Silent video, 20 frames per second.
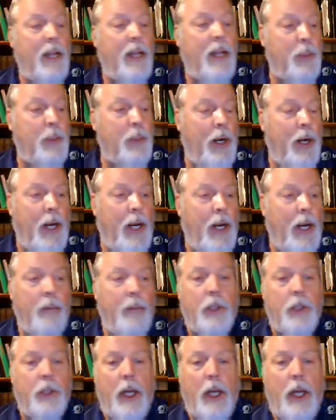That's been a
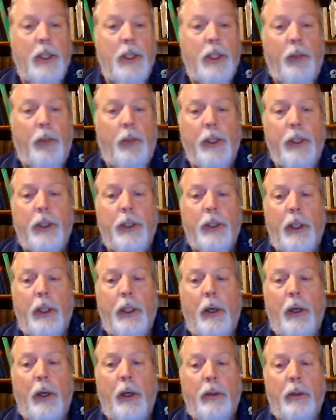name change in recent
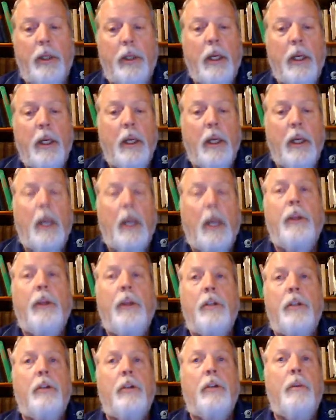years, and
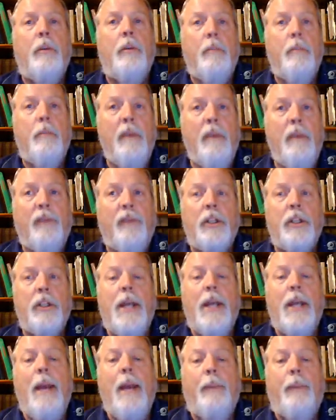this is the Memphis
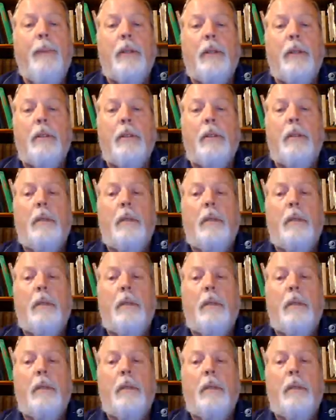campus.